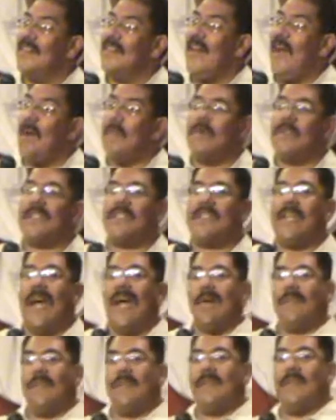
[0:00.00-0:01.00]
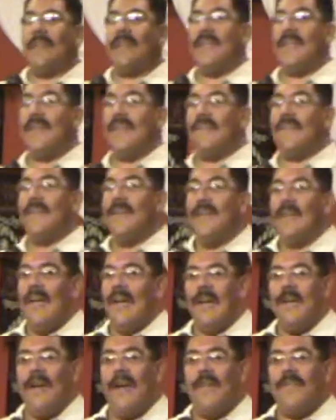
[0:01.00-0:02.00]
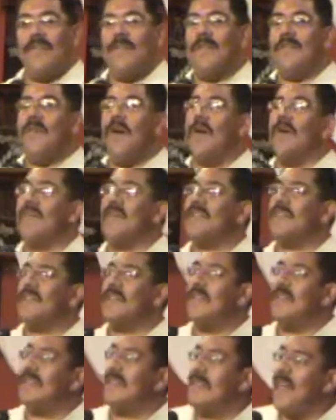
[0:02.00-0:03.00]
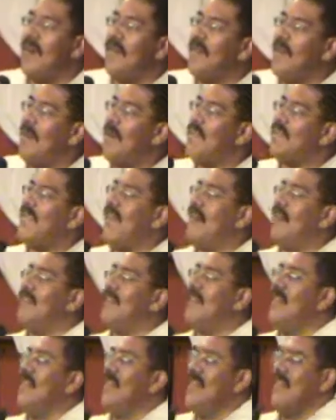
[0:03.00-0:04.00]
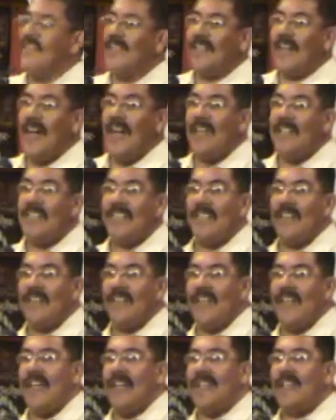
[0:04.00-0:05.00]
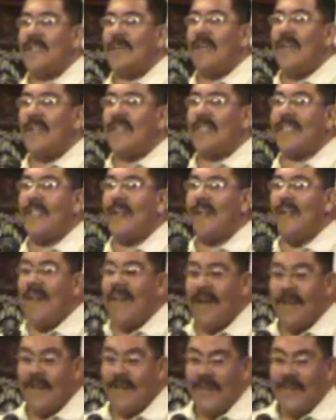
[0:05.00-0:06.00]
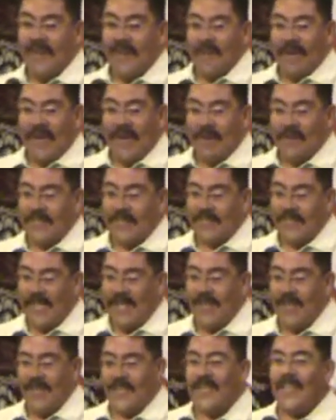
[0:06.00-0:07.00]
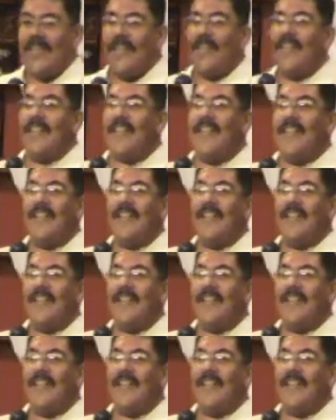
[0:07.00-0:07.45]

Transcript: How much time do you give? Have you noticed yourself? I was telling the guys the other day, just messing around, but I was saying, look at look